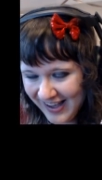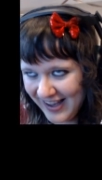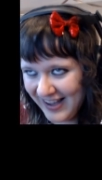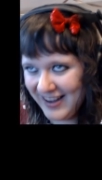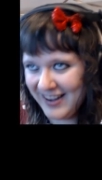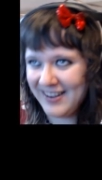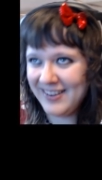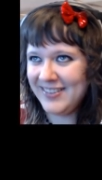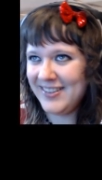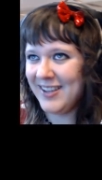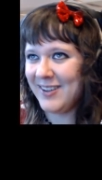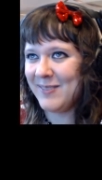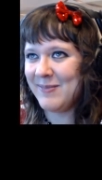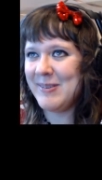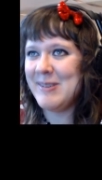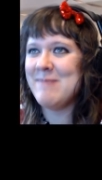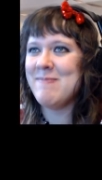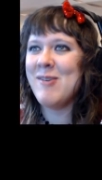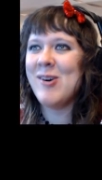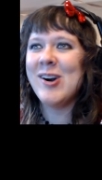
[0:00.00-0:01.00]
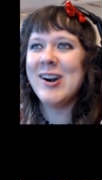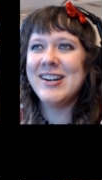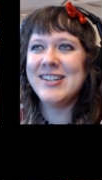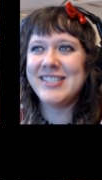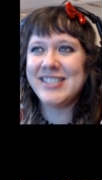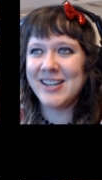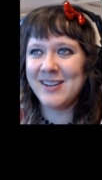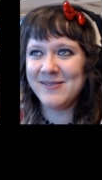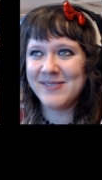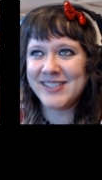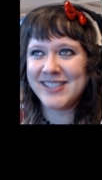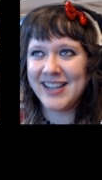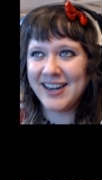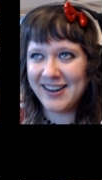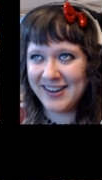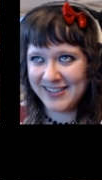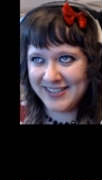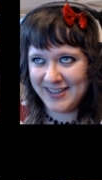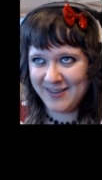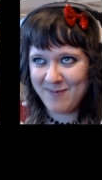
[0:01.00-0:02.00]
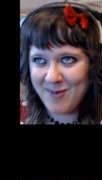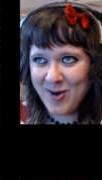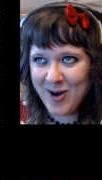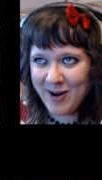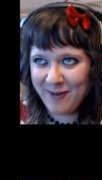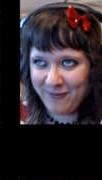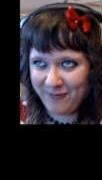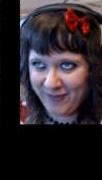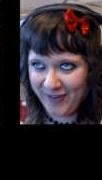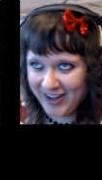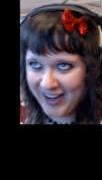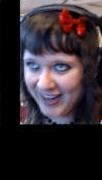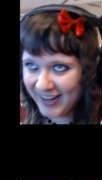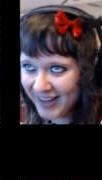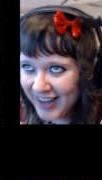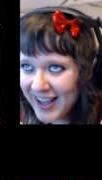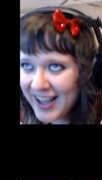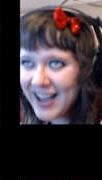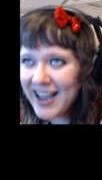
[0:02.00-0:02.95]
and there'll be more jump scares and more fun.